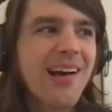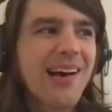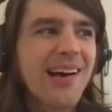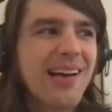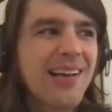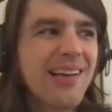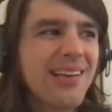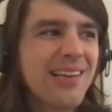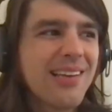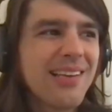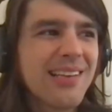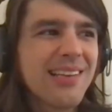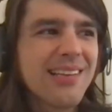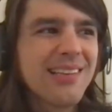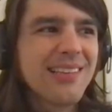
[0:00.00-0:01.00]
uh,
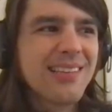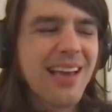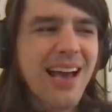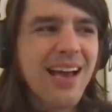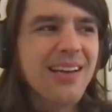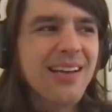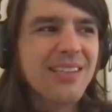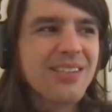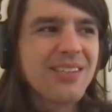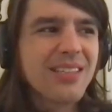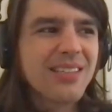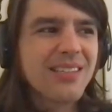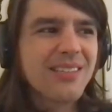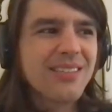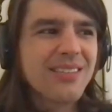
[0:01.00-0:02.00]
yeah, you
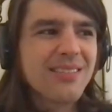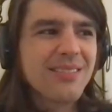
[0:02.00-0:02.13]
can